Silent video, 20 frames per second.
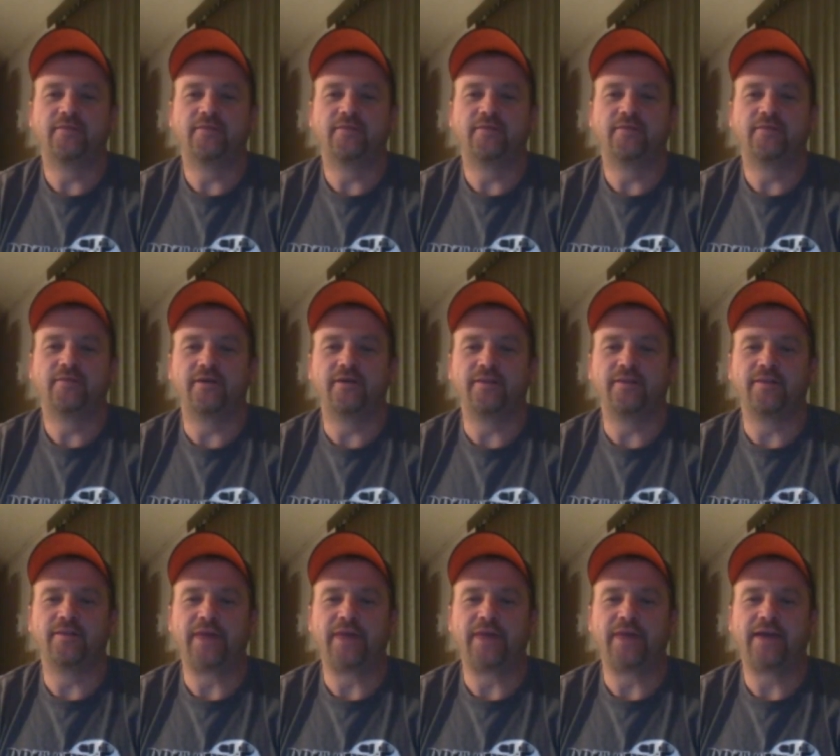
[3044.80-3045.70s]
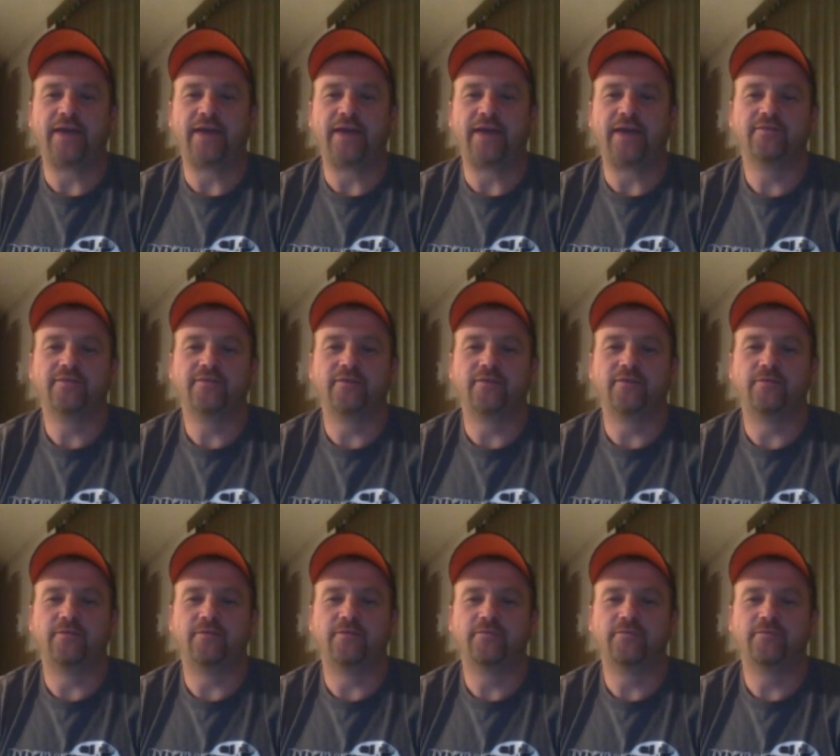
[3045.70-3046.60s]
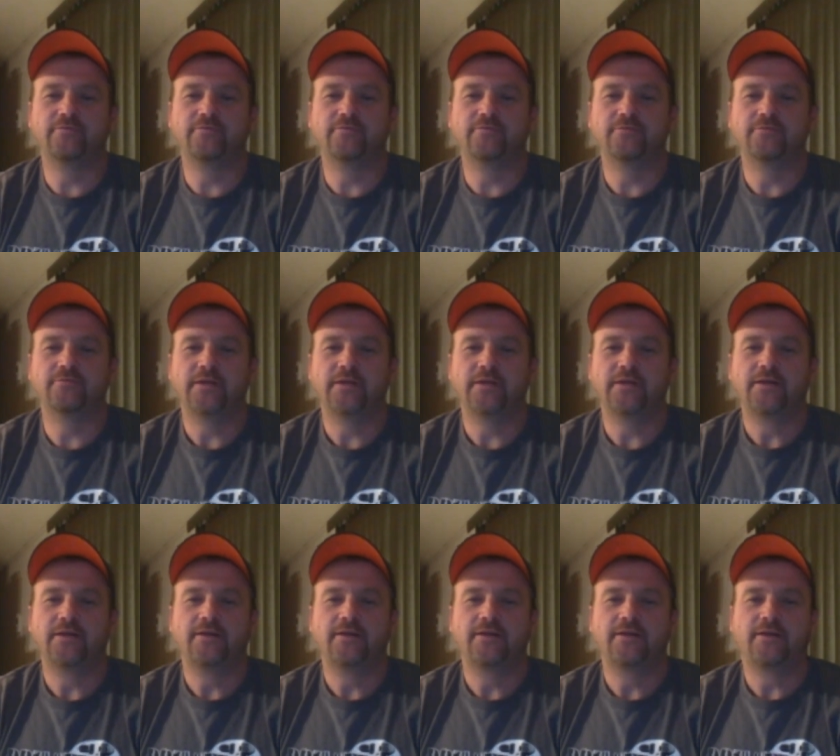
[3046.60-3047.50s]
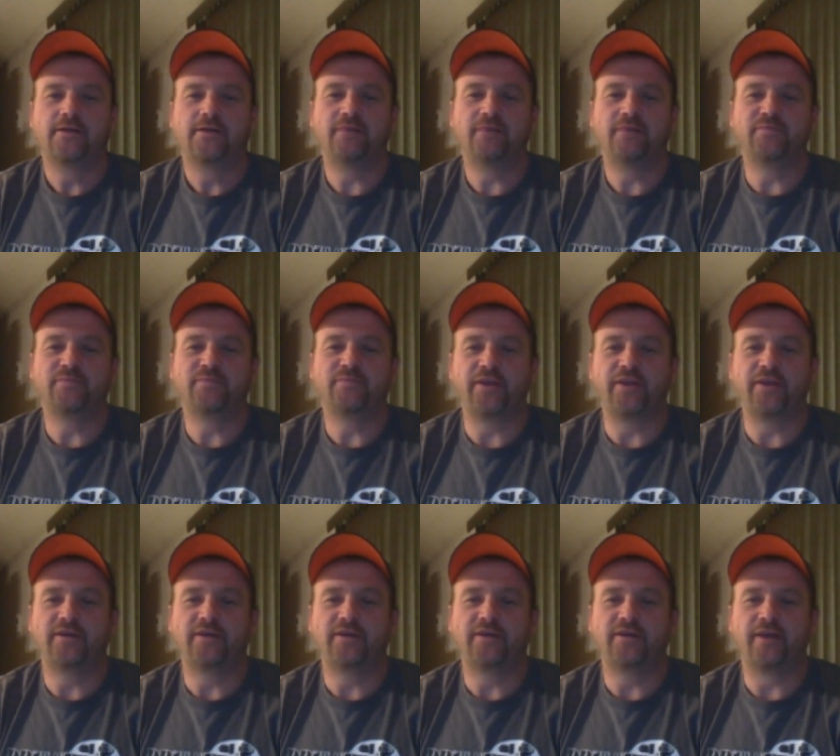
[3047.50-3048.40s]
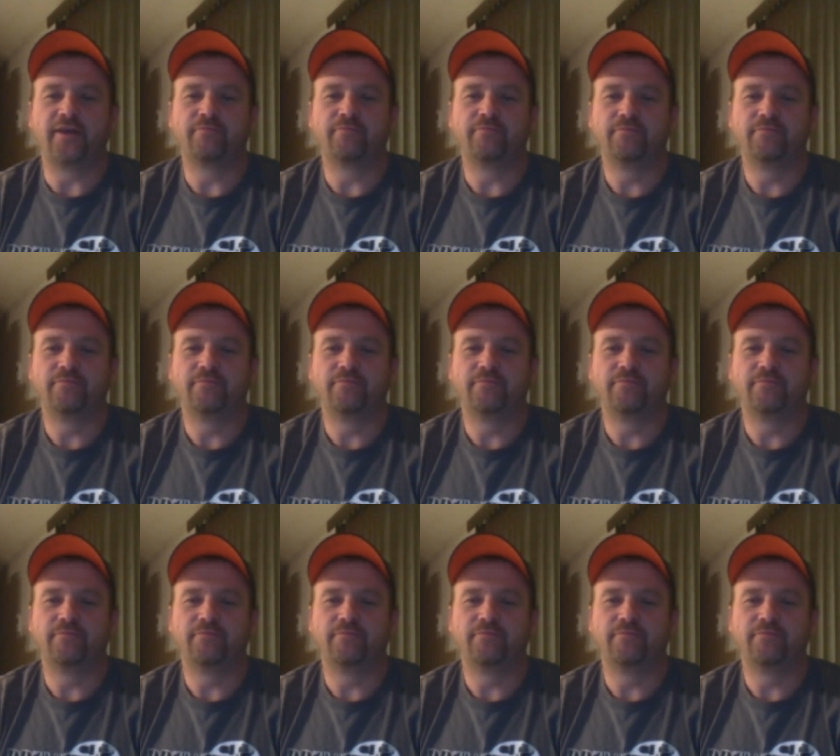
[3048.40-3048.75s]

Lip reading: parked in the back. So come springtime,